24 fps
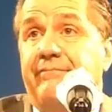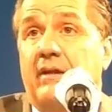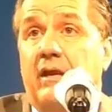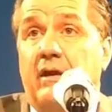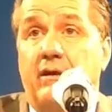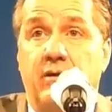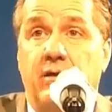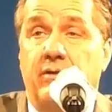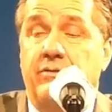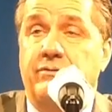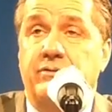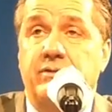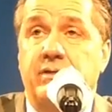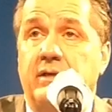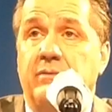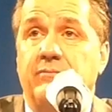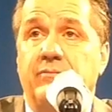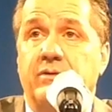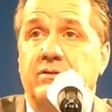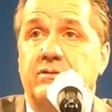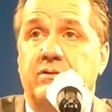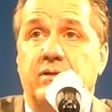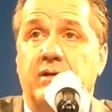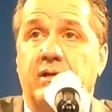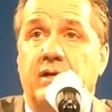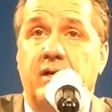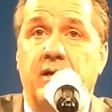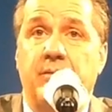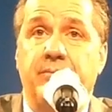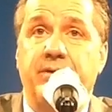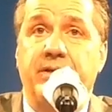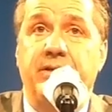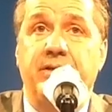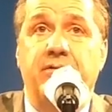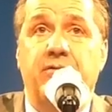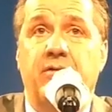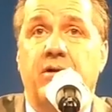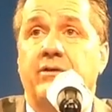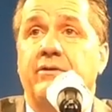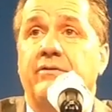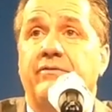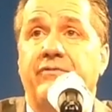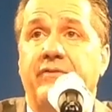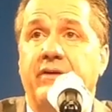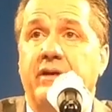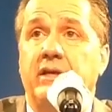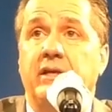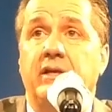Another team that's going to come in here
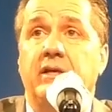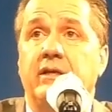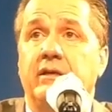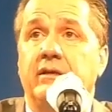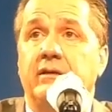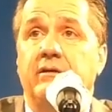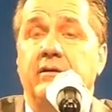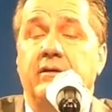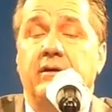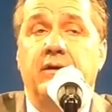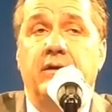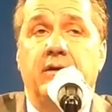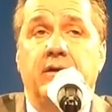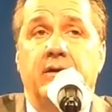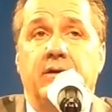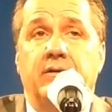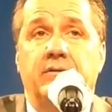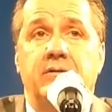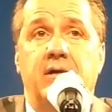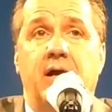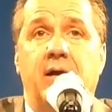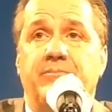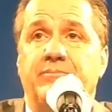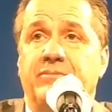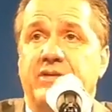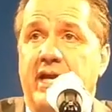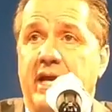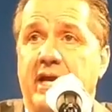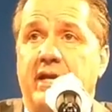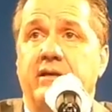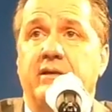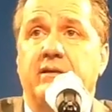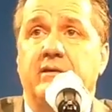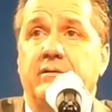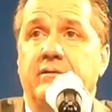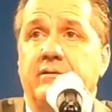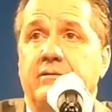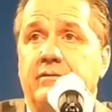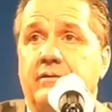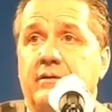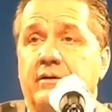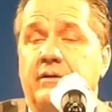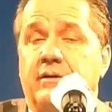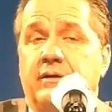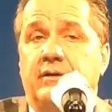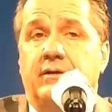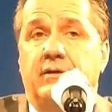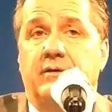undefeated and top 10.
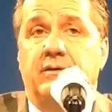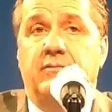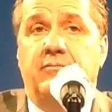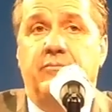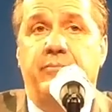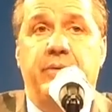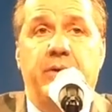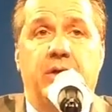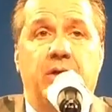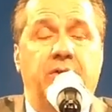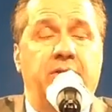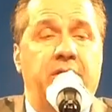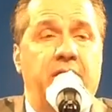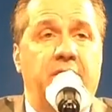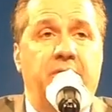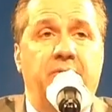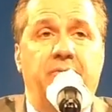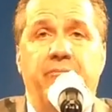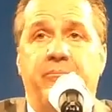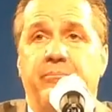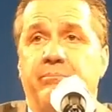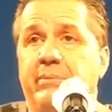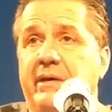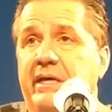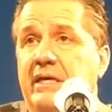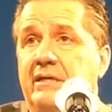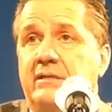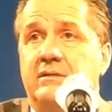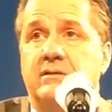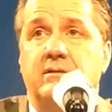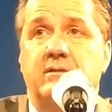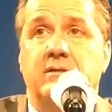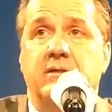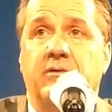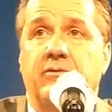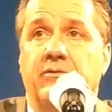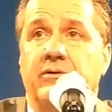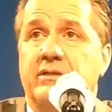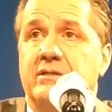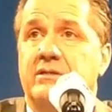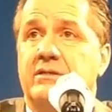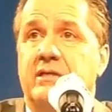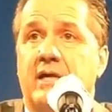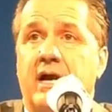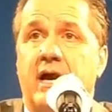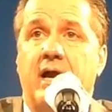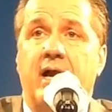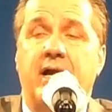And they're beasts. Their
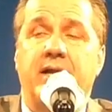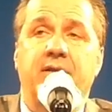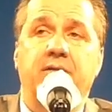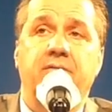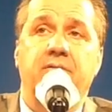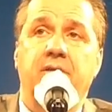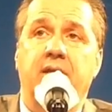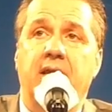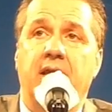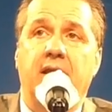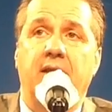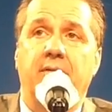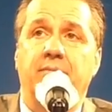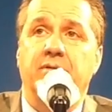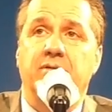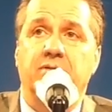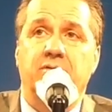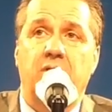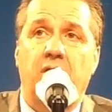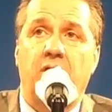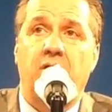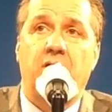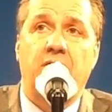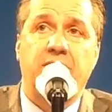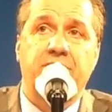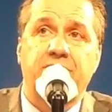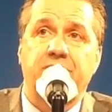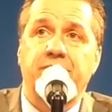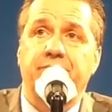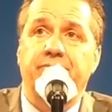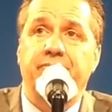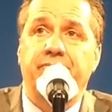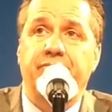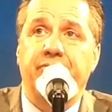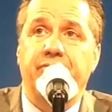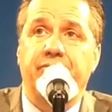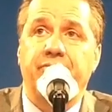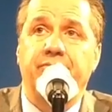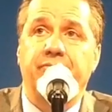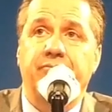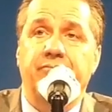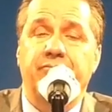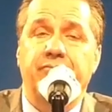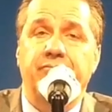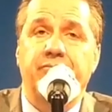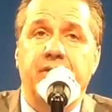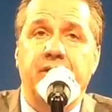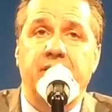inside game is awesome
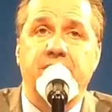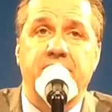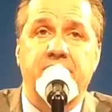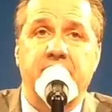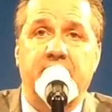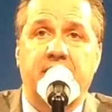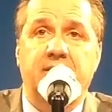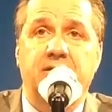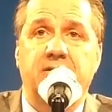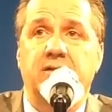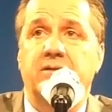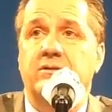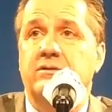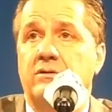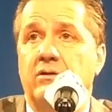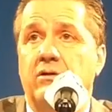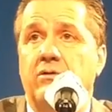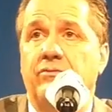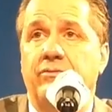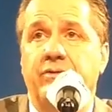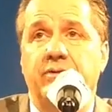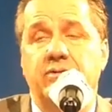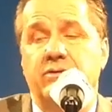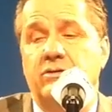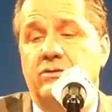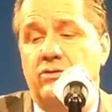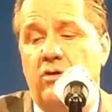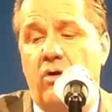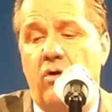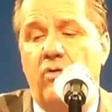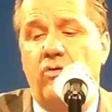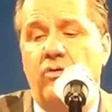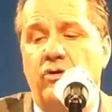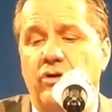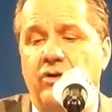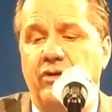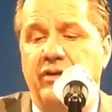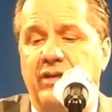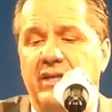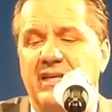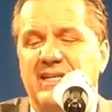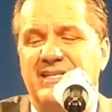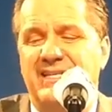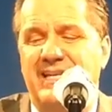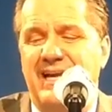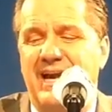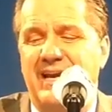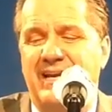in Texas. So this is all good.
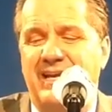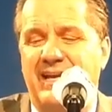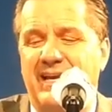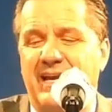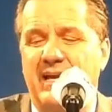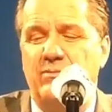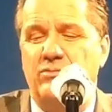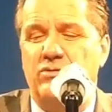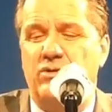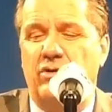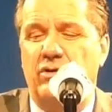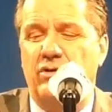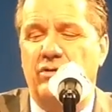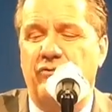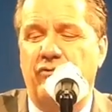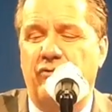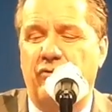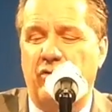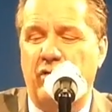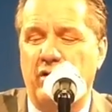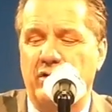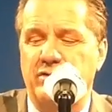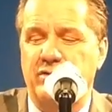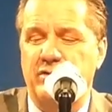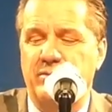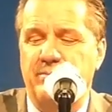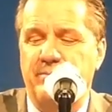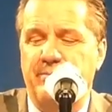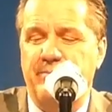These kind of games are good for us.